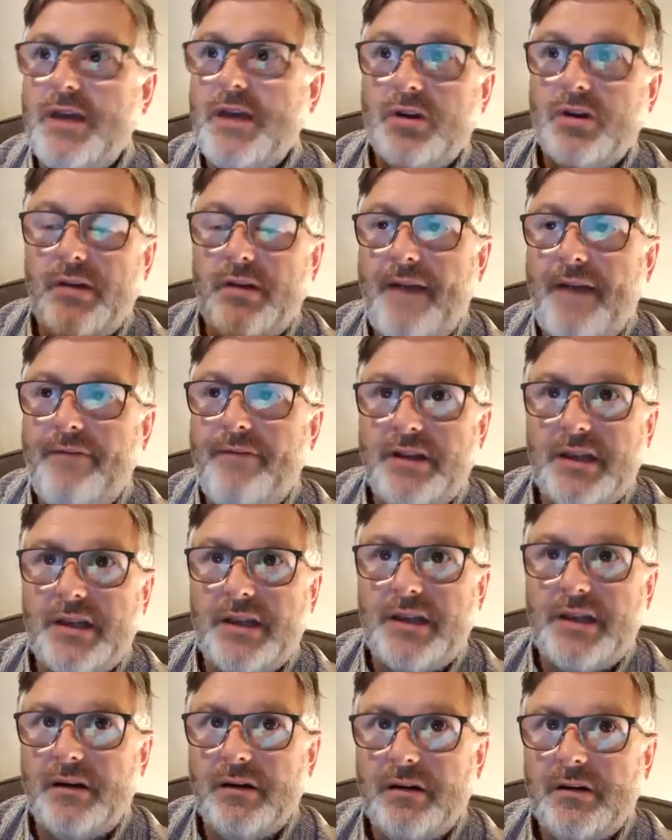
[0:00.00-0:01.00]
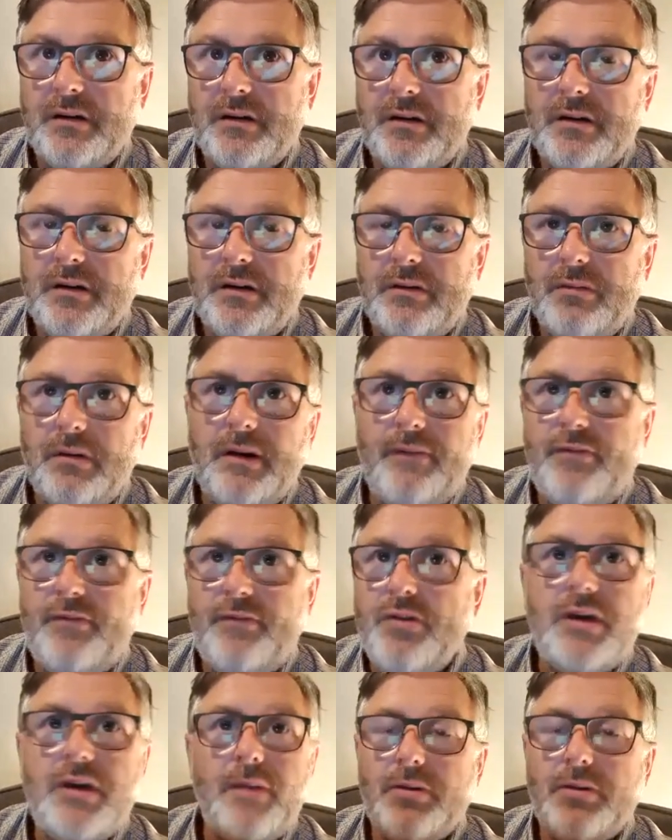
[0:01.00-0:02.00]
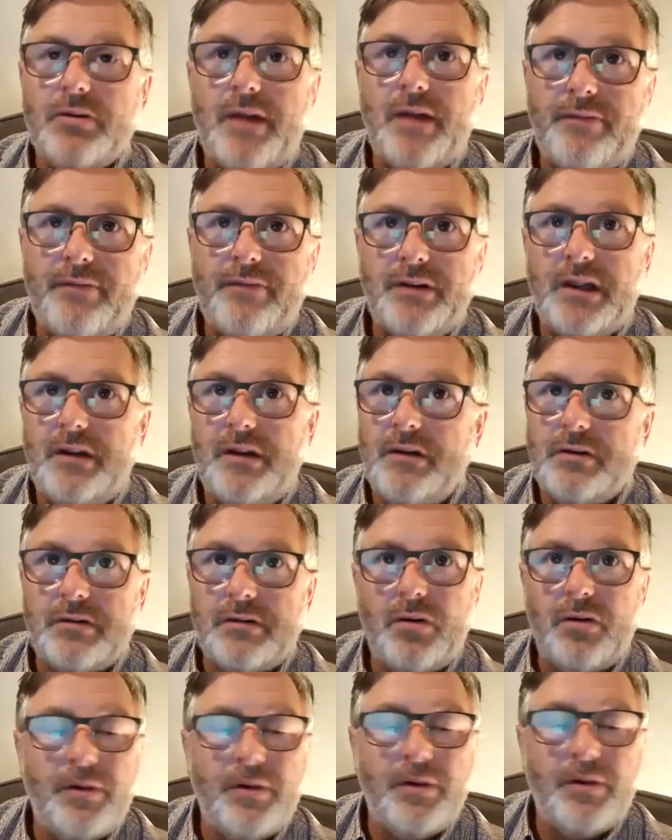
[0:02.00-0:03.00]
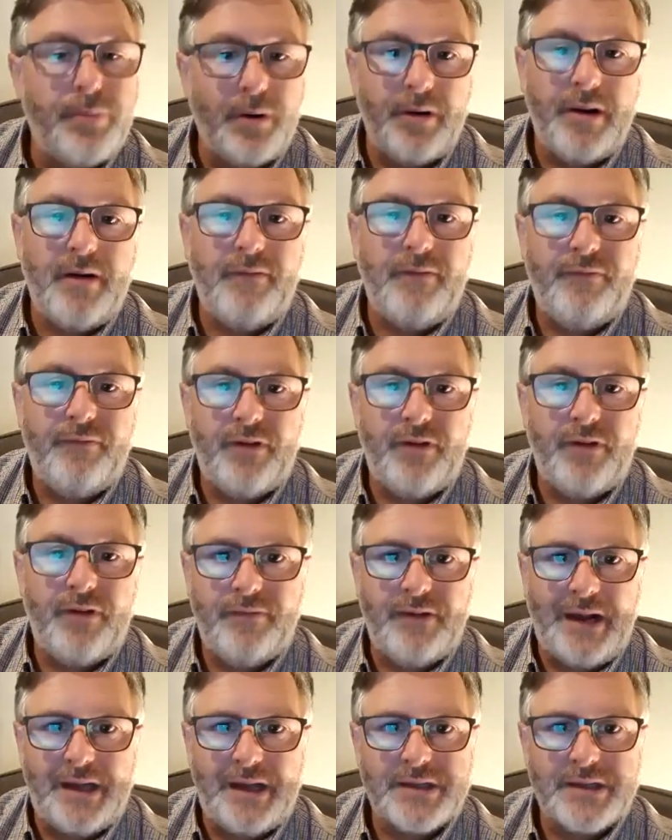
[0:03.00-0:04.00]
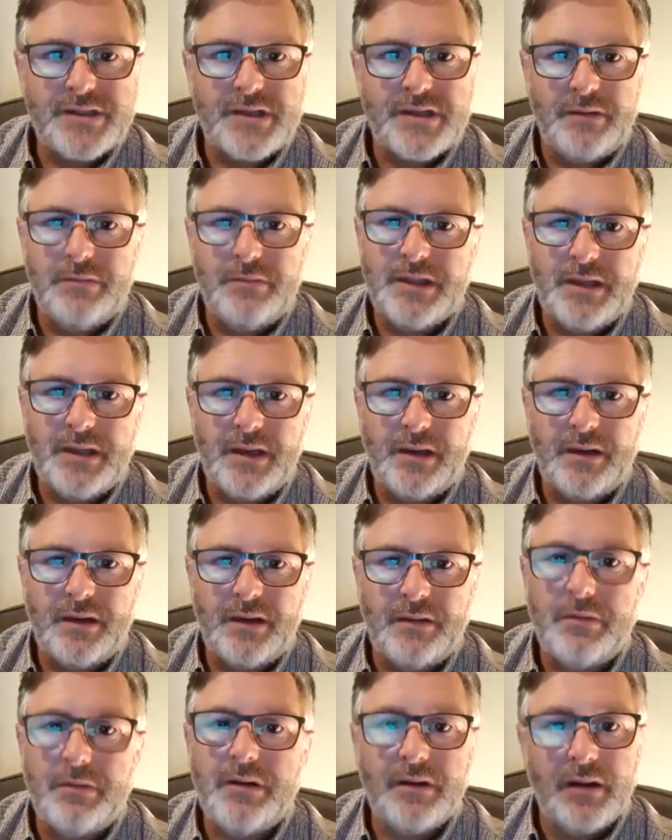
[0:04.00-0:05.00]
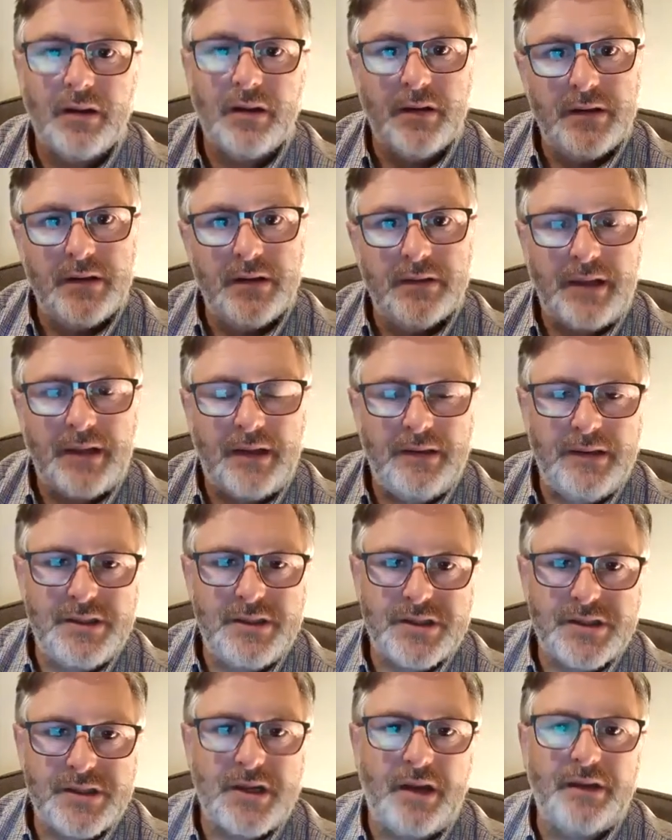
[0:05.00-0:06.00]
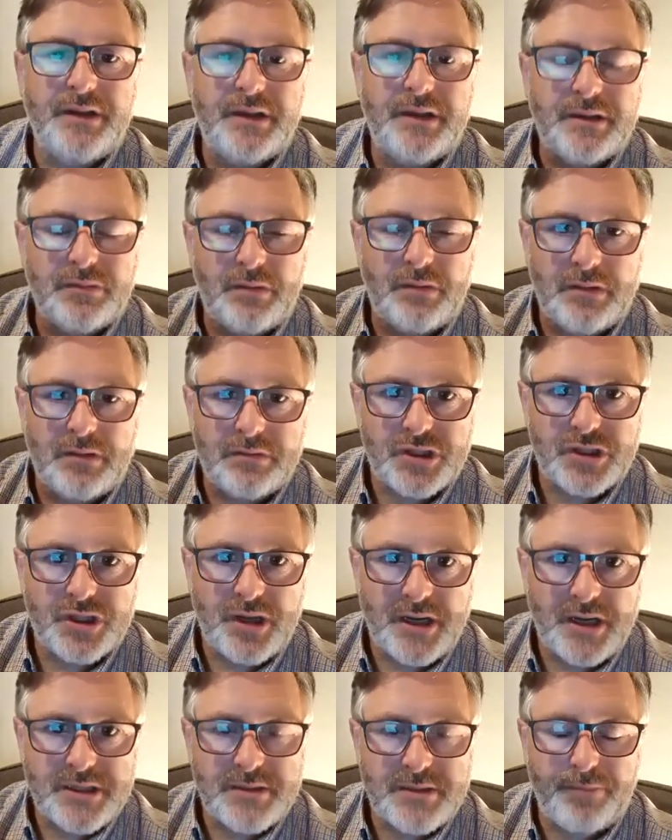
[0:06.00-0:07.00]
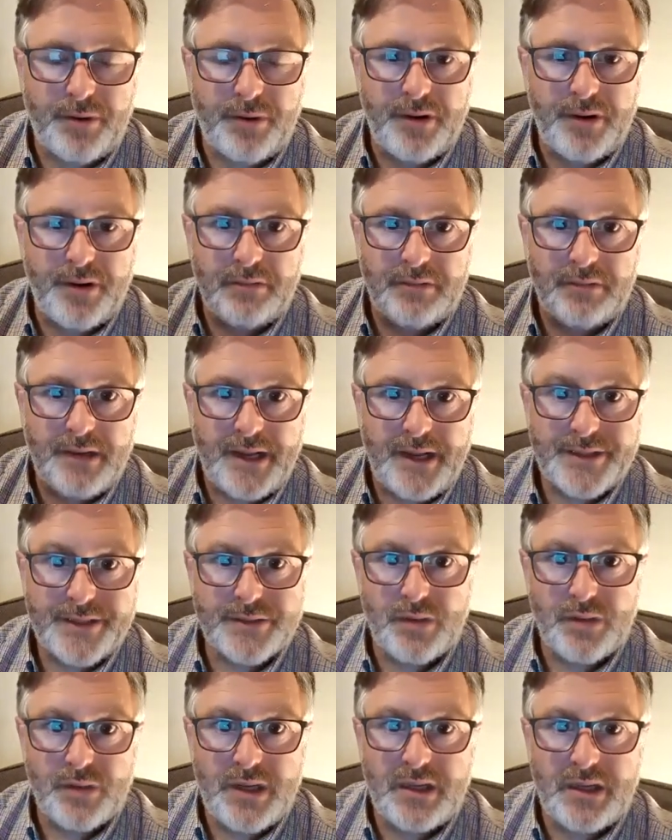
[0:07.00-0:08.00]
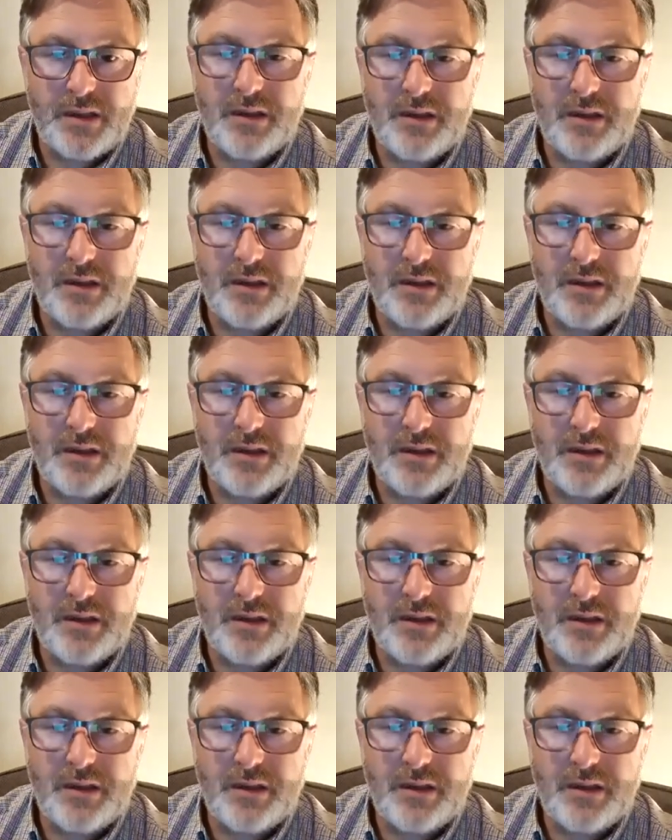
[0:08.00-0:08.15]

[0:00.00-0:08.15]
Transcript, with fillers: doing everything, well, if you keep doing everything, you're going to burn out very fast, I would think. And we, that leads us on into our stress and burnout next week.